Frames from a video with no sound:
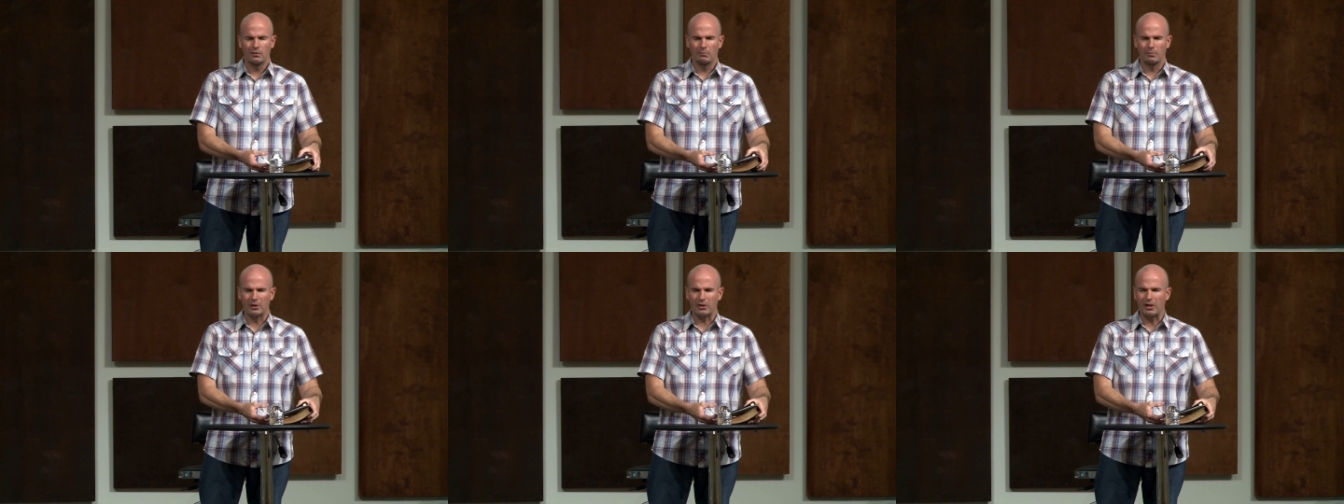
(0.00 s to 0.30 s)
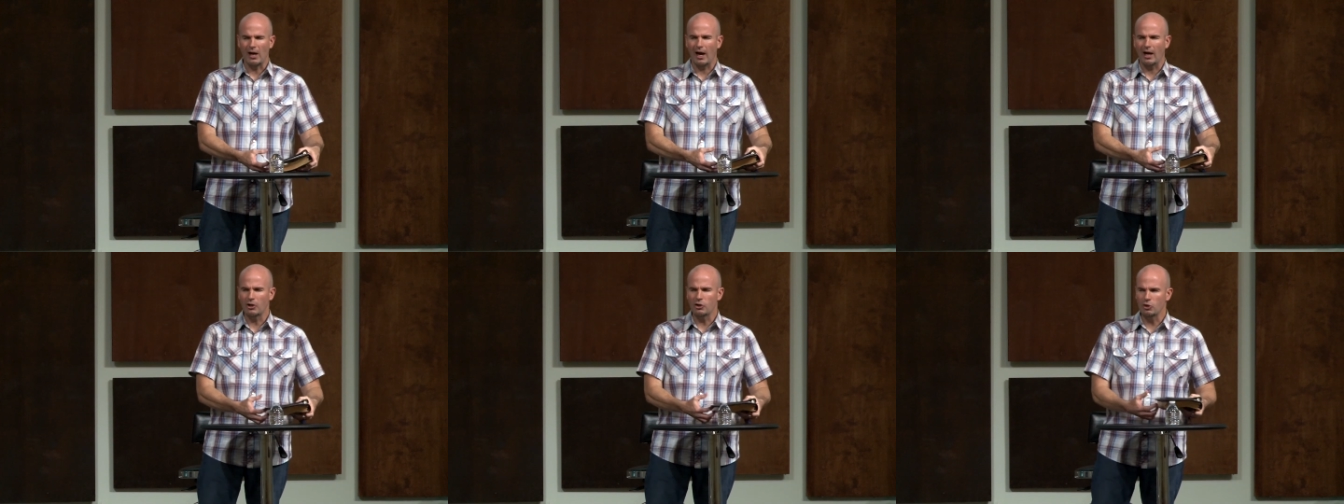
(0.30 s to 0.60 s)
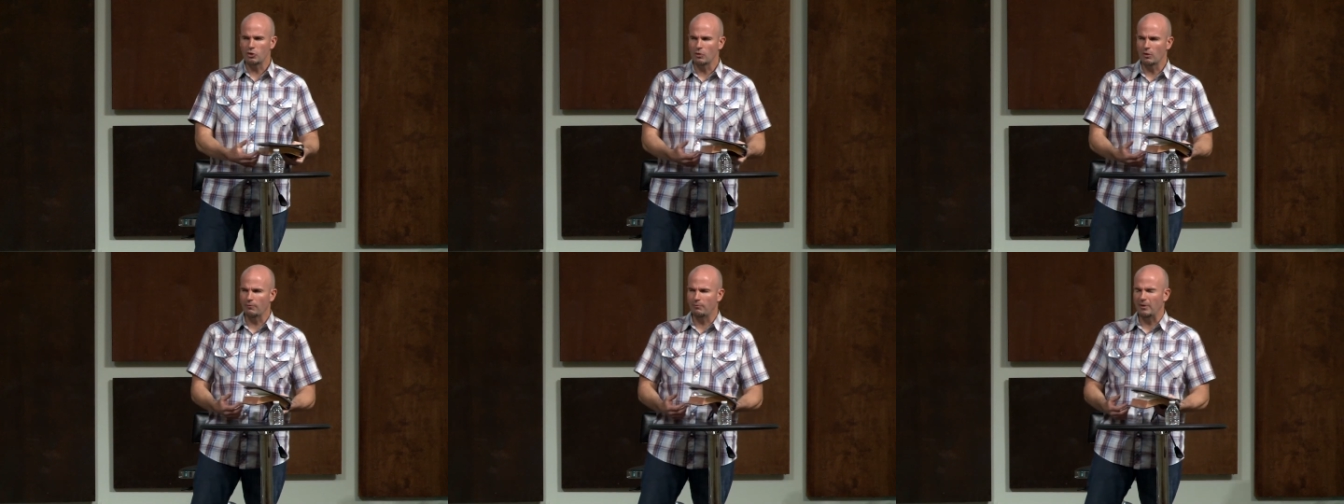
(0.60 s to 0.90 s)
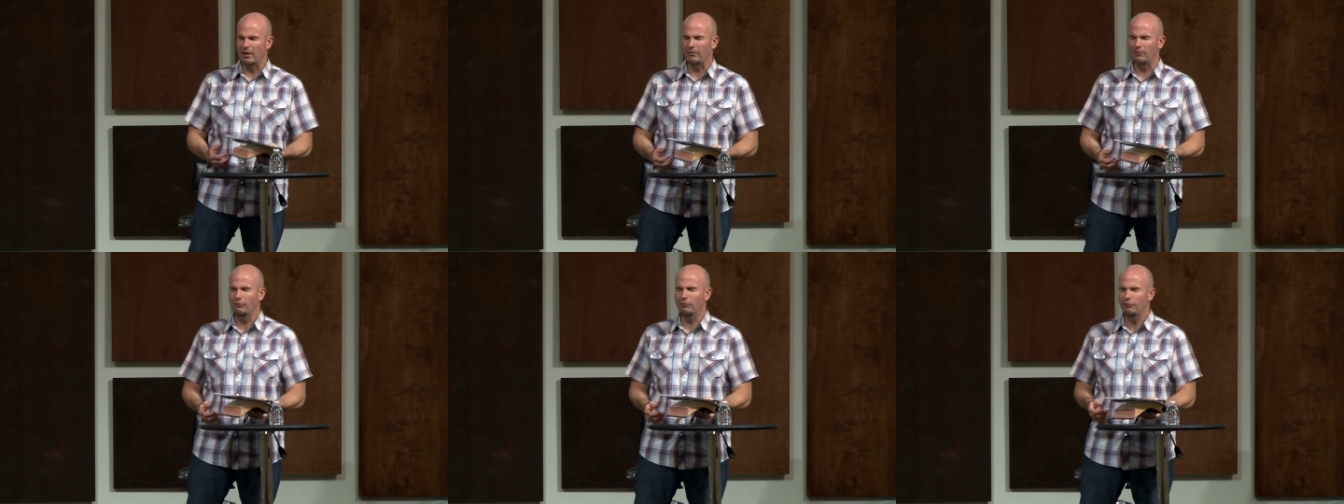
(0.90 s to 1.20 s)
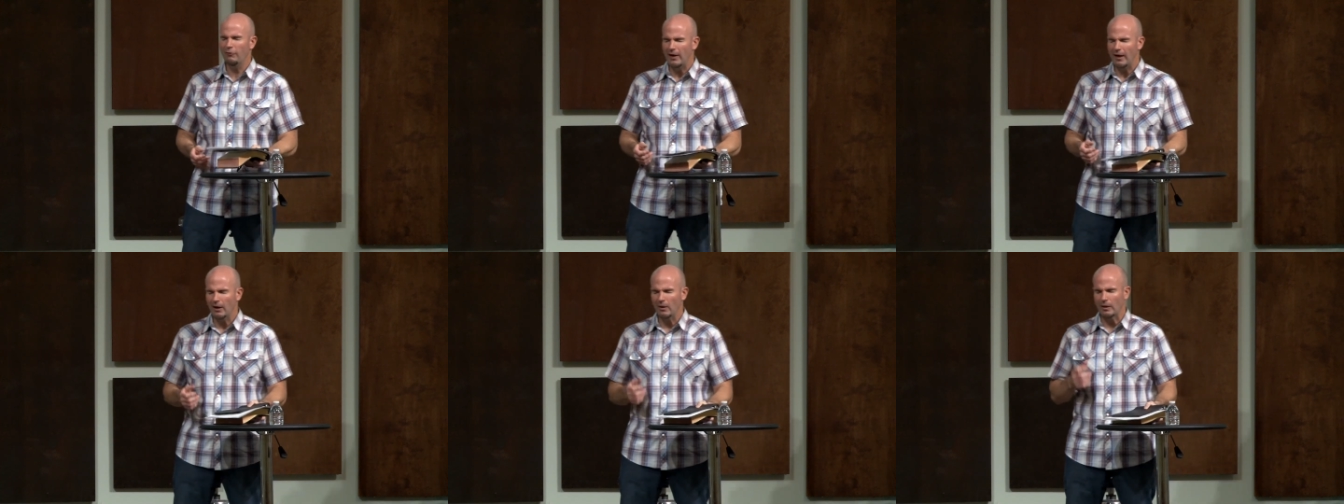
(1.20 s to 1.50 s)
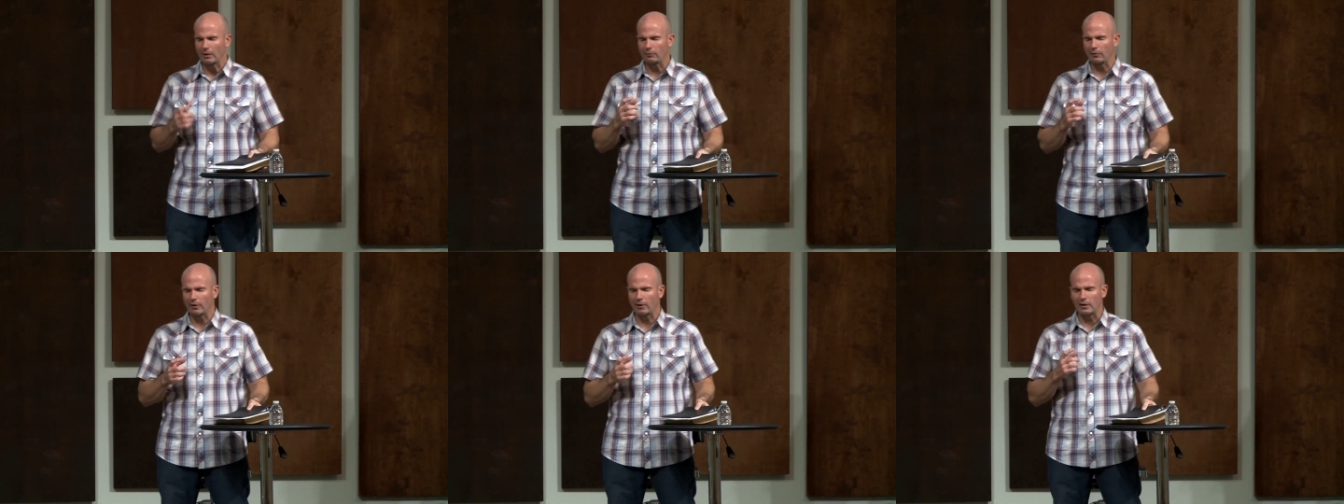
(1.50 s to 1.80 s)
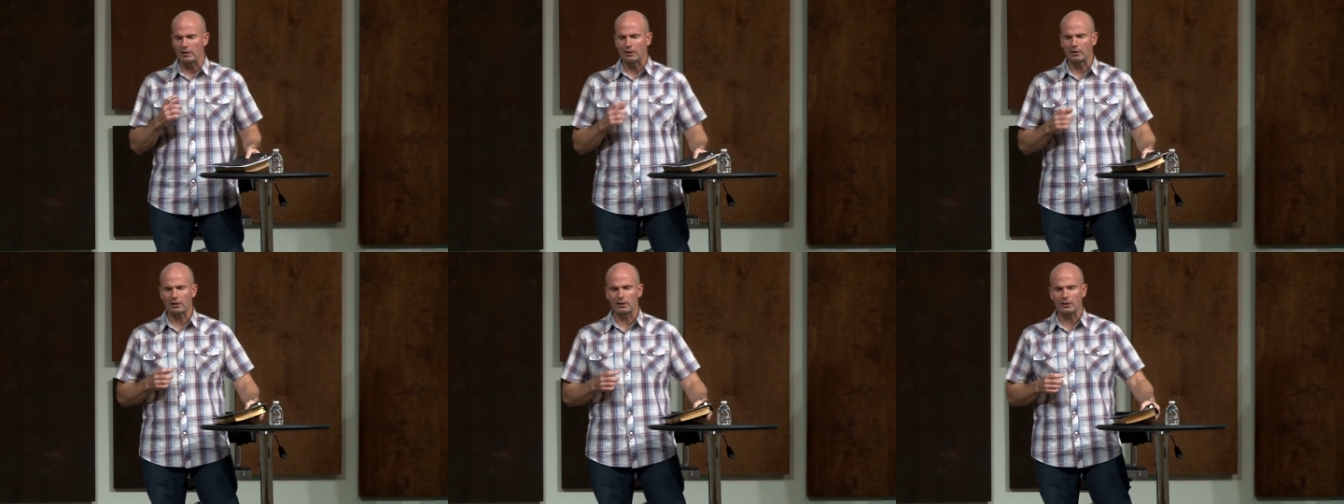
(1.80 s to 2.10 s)
but God, you have been very,
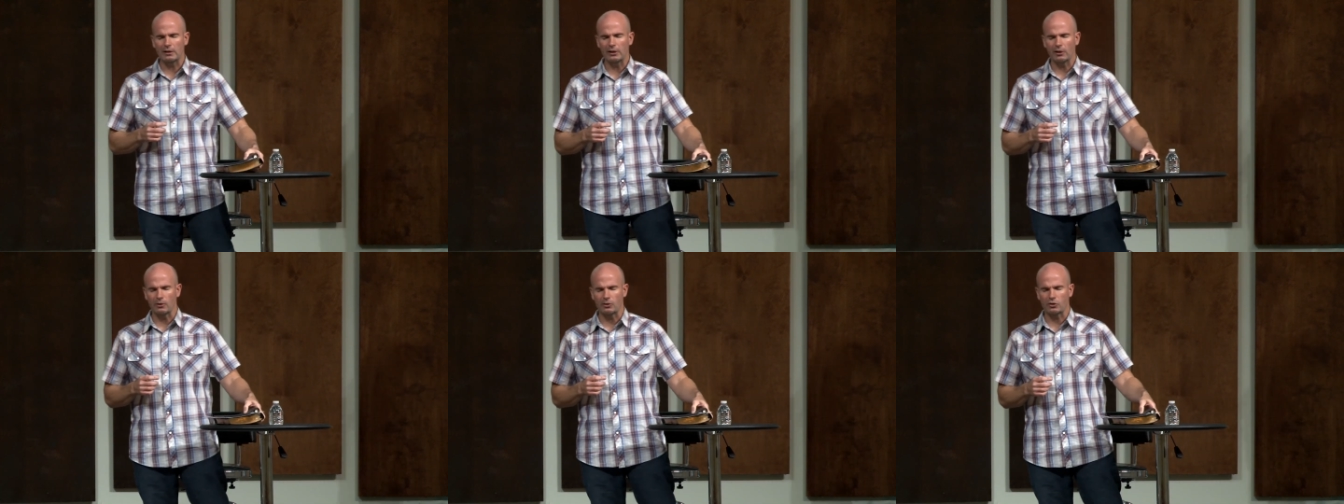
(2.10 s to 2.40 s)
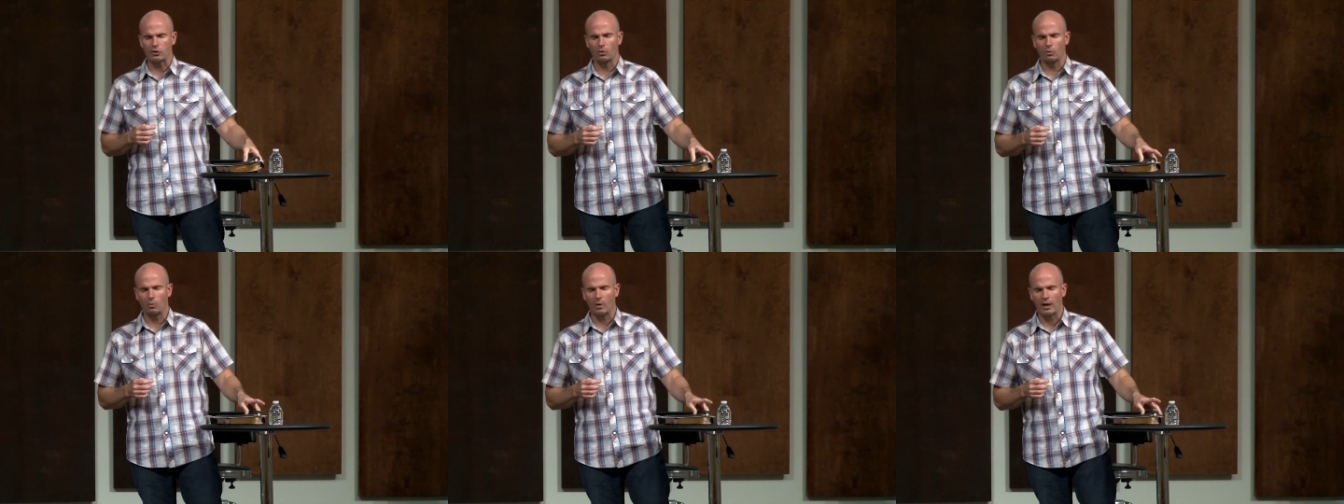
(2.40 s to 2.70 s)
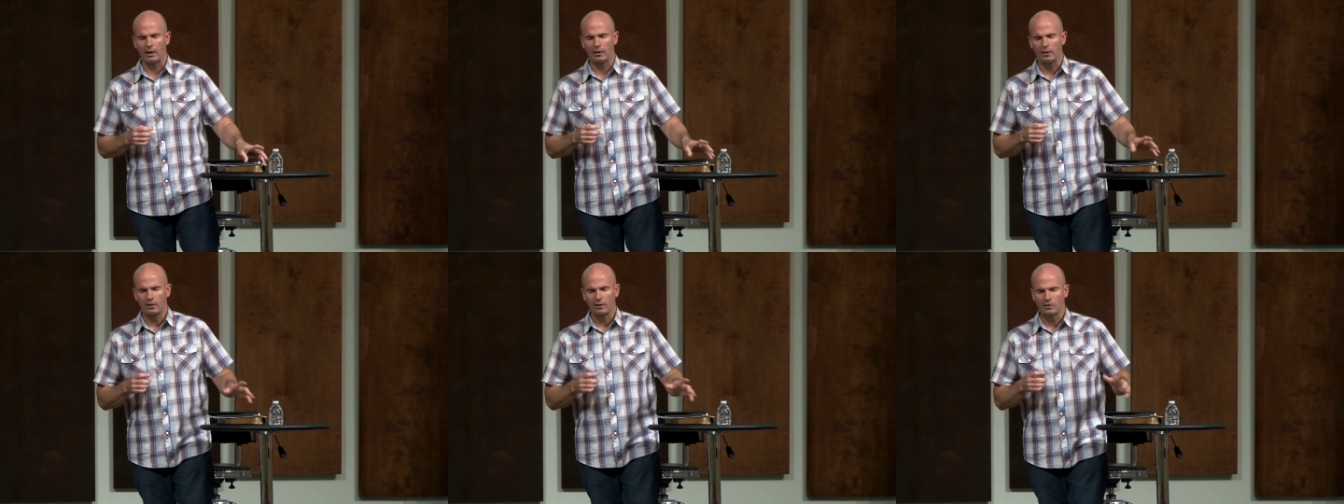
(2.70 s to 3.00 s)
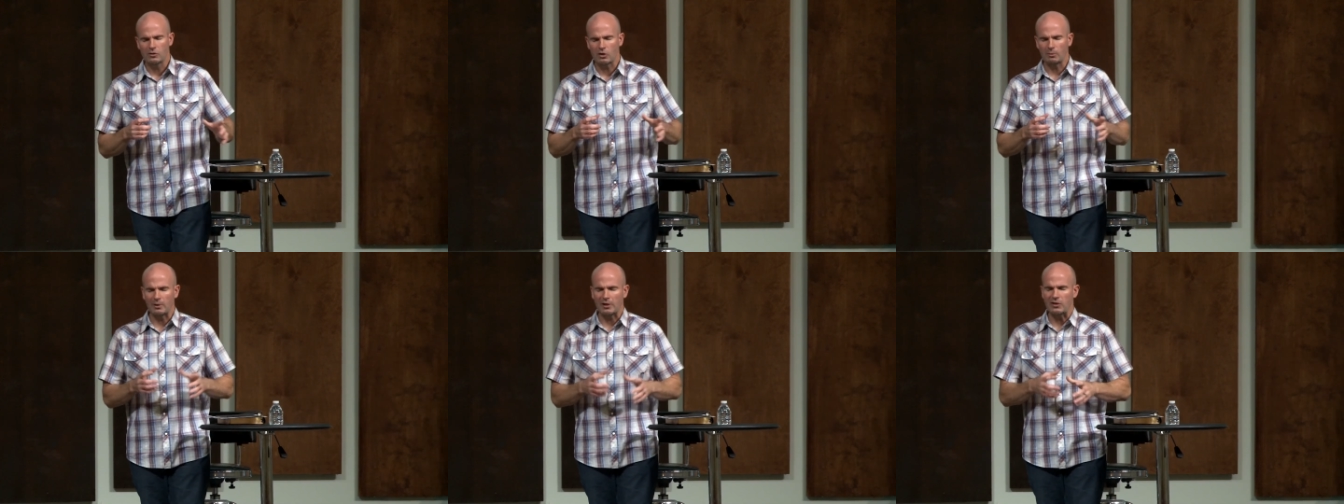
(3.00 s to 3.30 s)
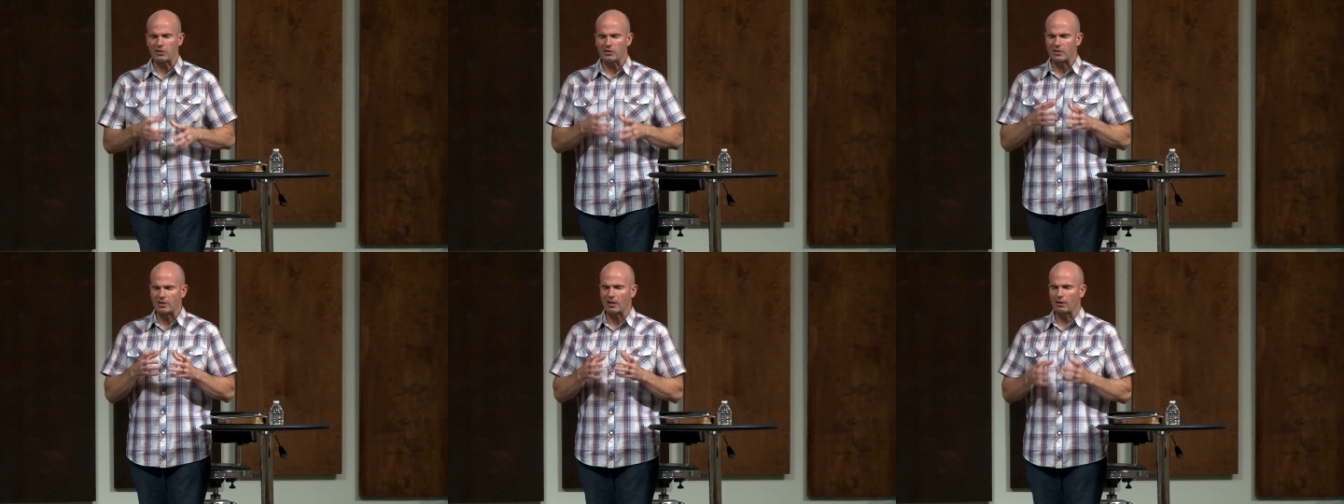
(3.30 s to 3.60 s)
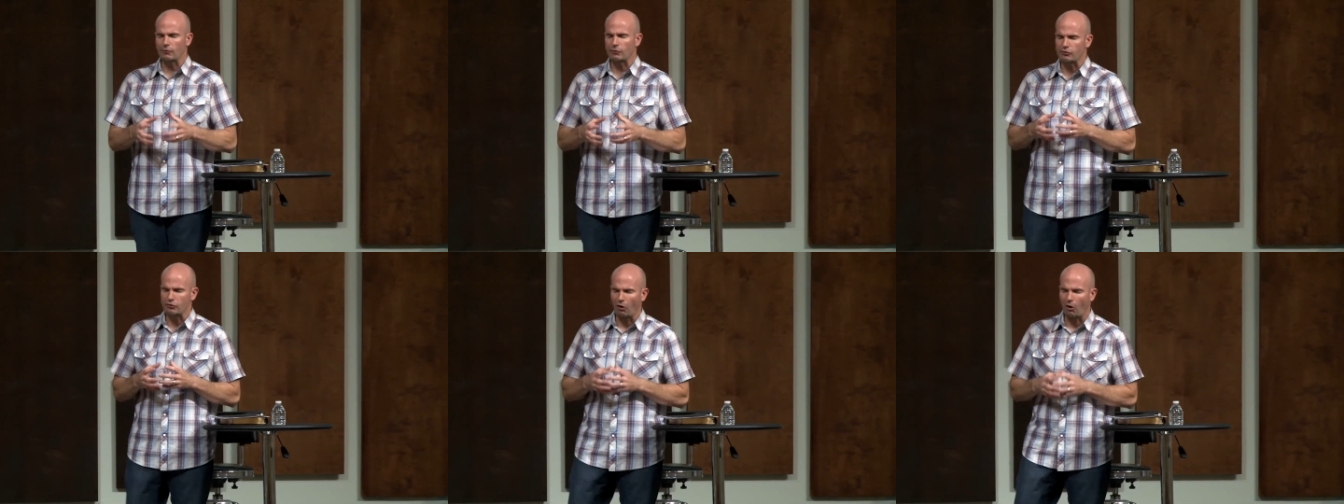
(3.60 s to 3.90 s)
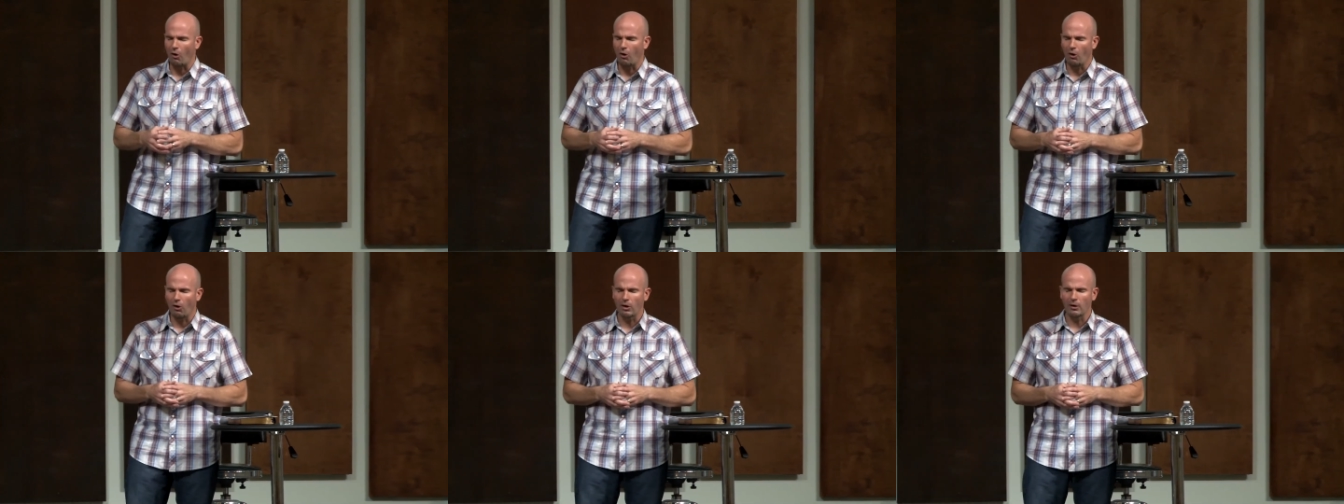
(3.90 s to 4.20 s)
very clear as to what some of these gifts
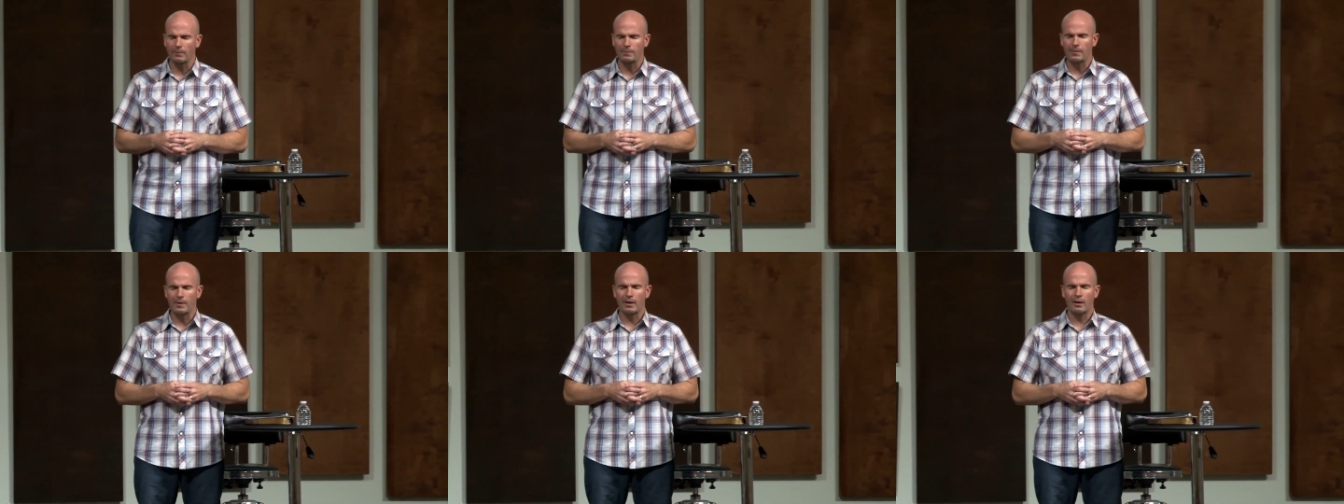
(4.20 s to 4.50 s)
are